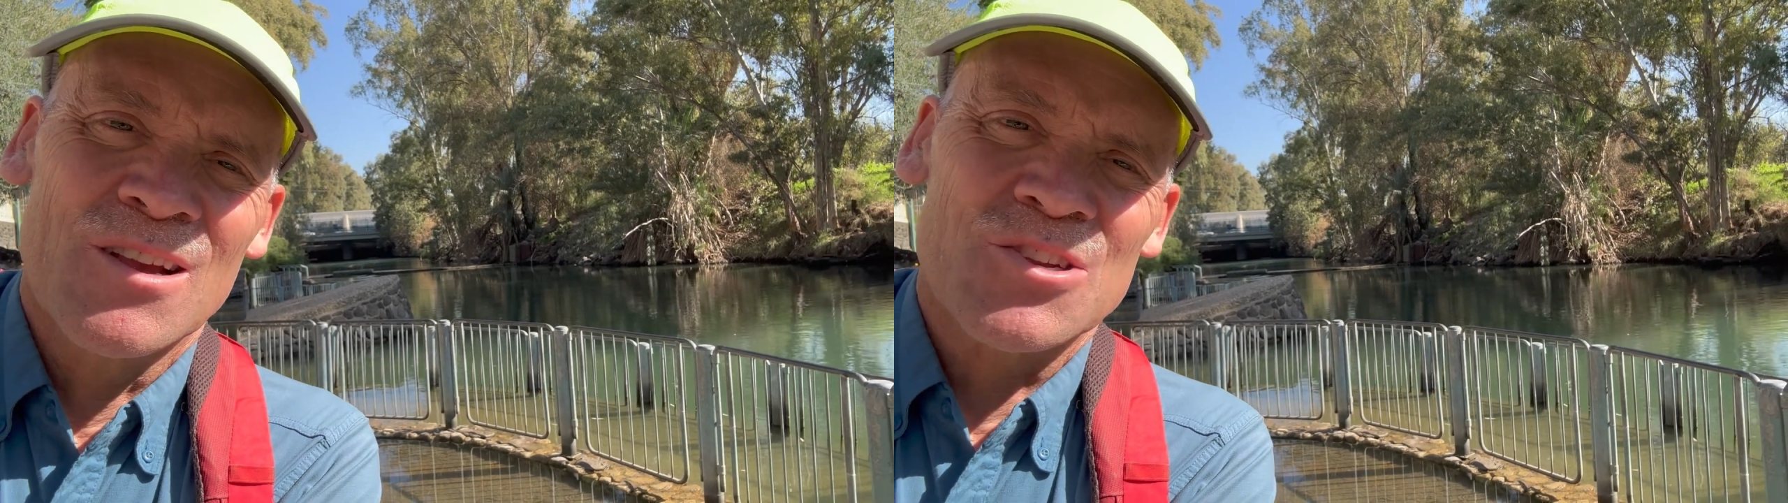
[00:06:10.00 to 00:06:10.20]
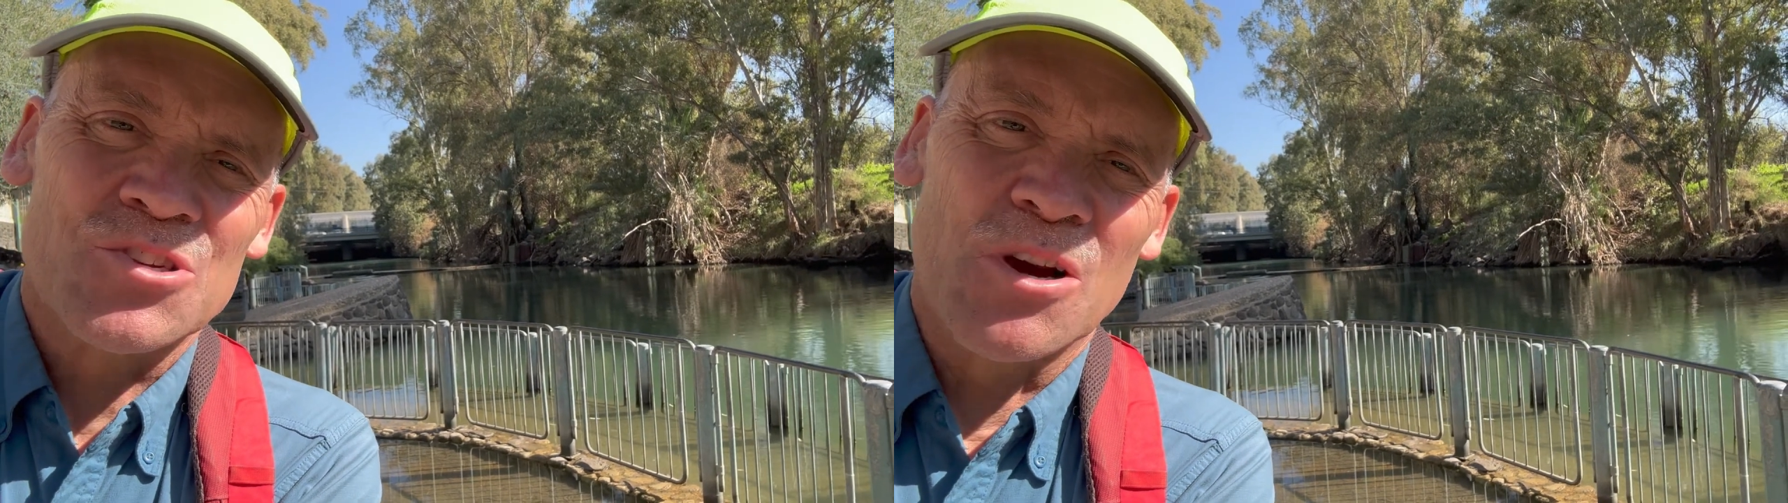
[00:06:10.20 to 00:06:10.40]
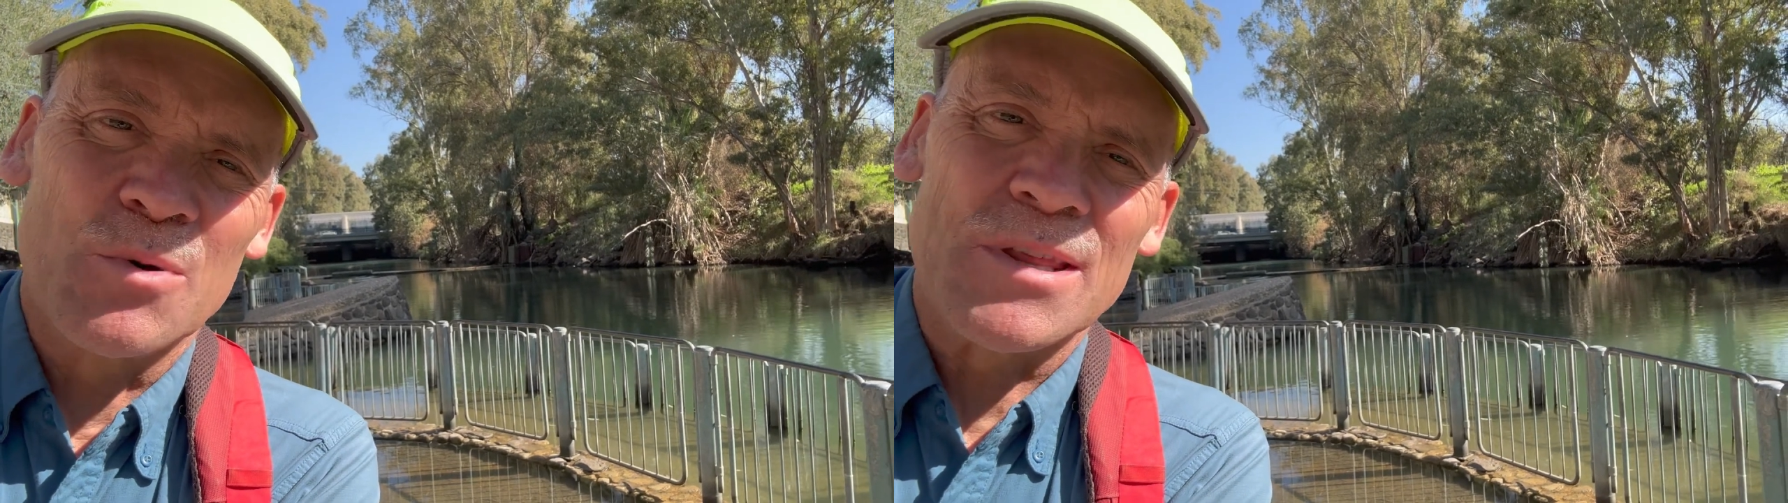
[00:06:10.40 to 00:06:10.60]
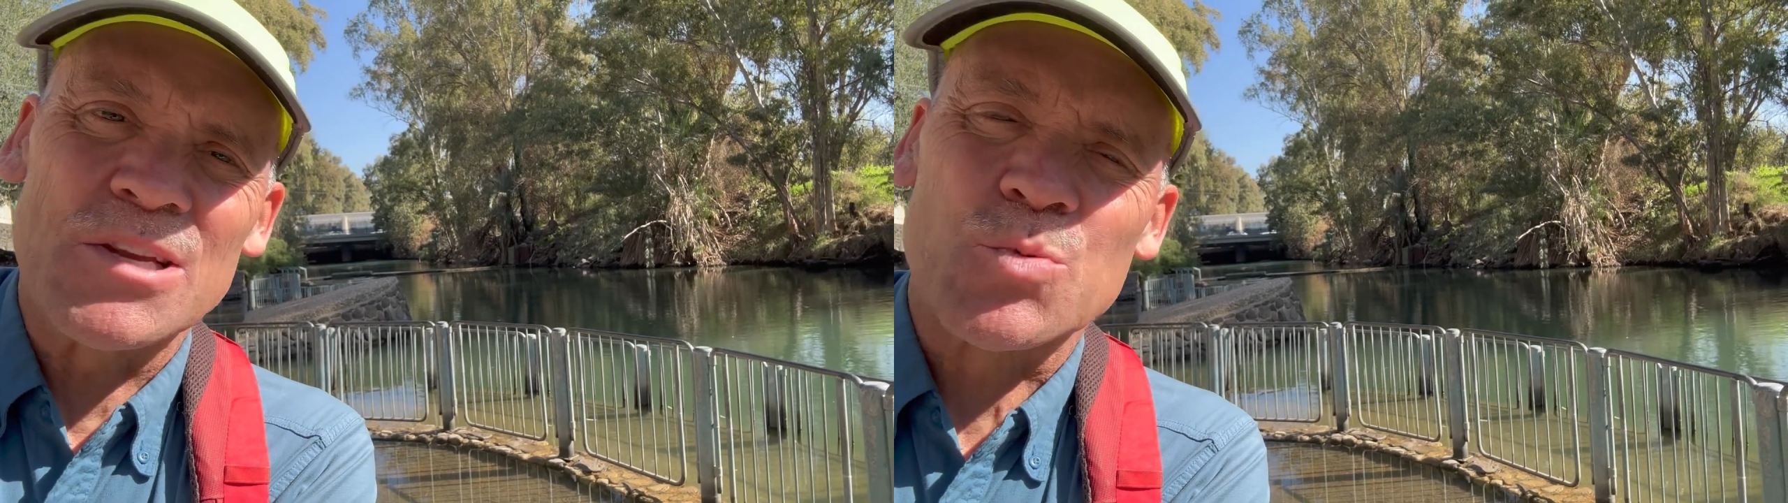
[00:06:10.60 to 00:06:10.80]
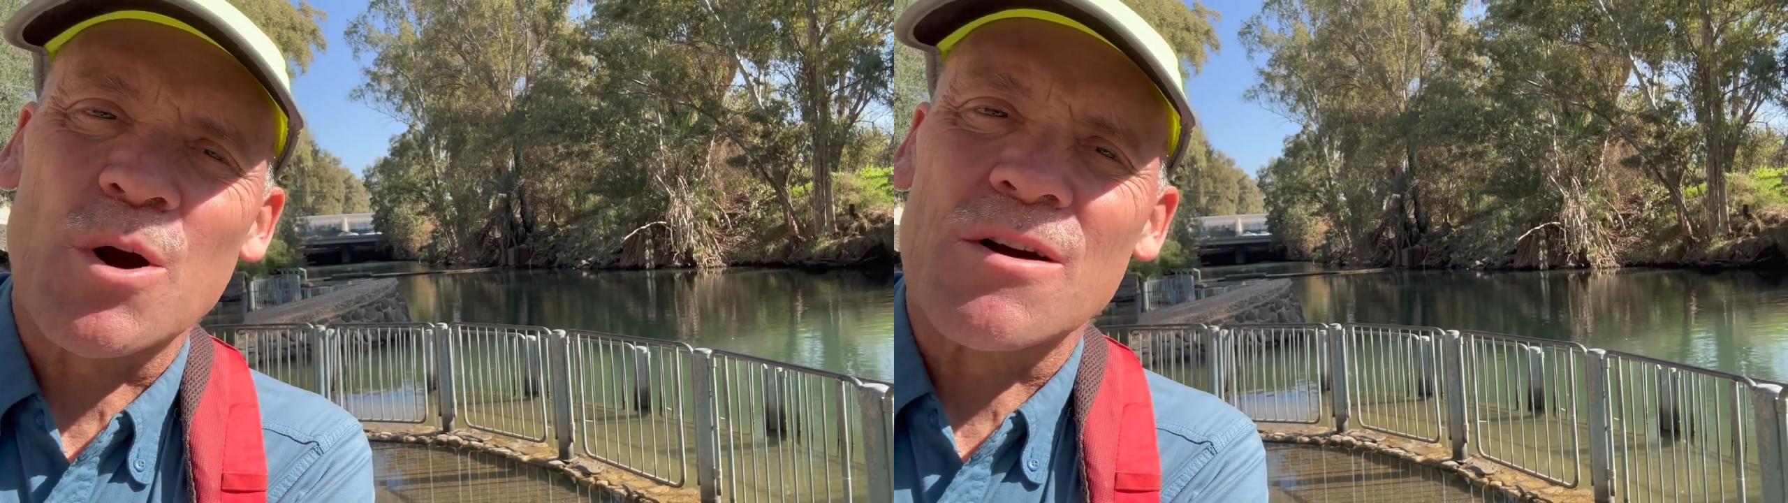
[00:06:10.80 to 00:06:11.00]
So with
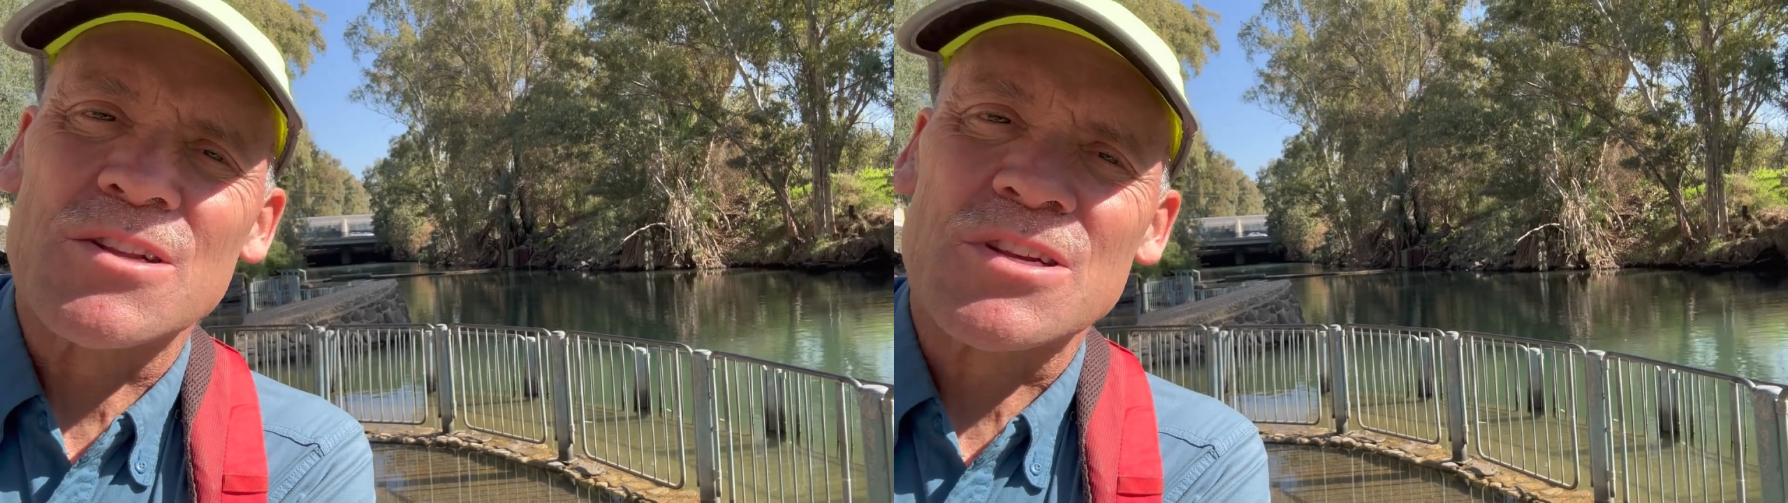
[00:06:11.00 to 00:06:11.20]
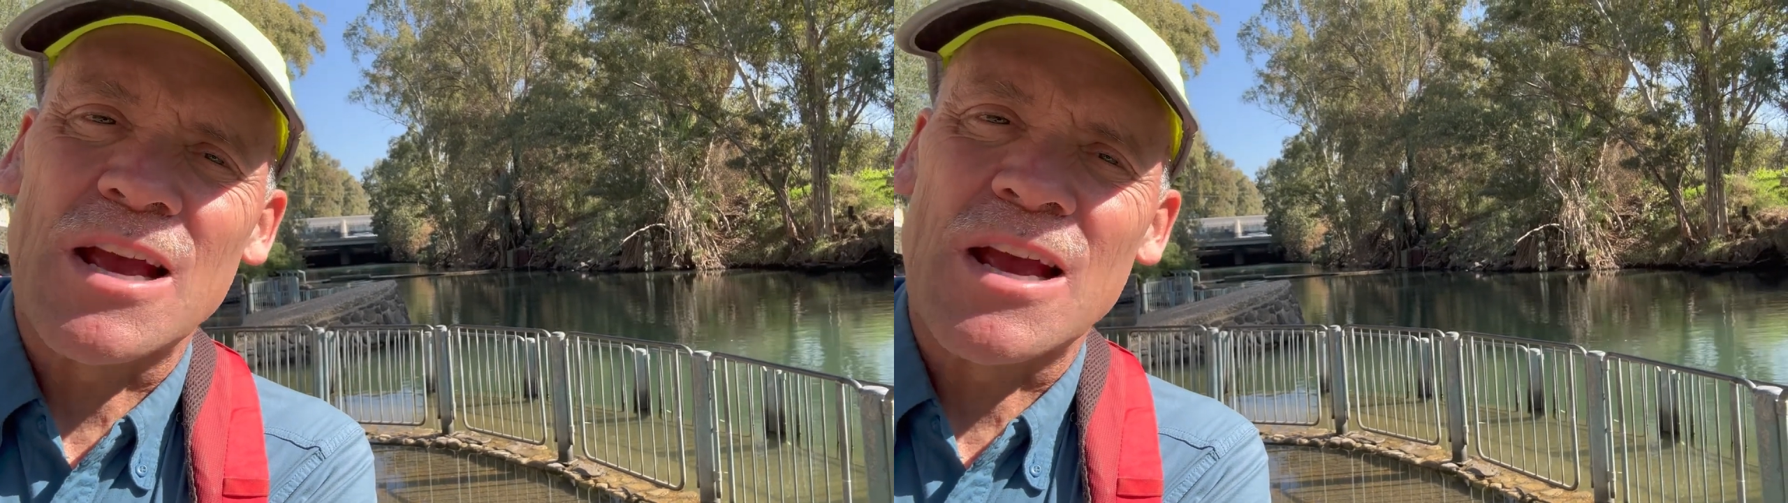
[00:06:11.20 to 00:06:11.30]
these words,